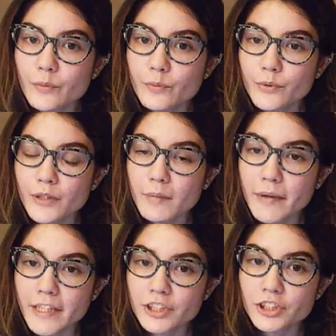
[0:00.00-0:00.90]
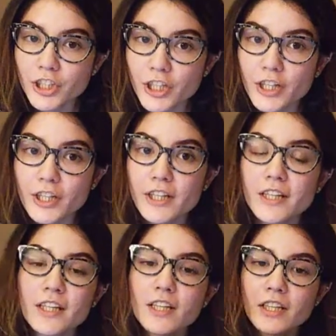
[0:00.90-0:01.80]
really make sure
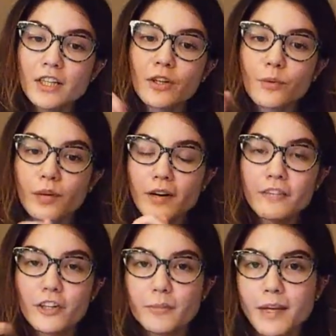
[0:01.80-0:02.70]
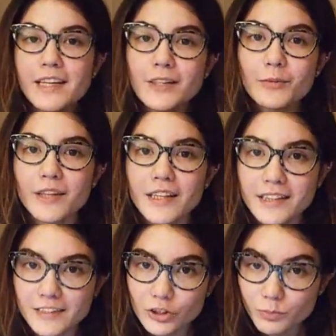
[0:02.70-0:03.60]
whatever you're making with
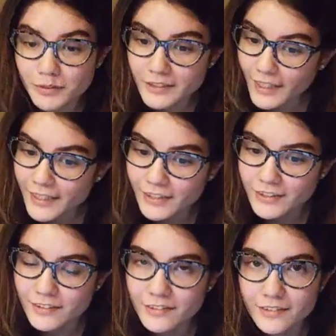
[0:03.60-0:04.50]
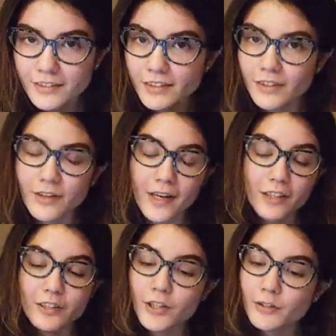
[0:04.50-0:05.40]
it is super tight, or, you know, I
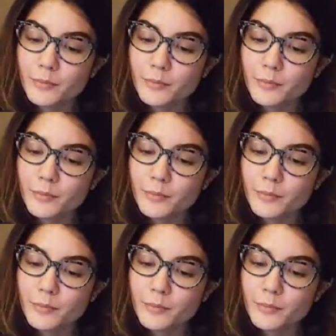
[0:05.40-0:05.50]
don't know.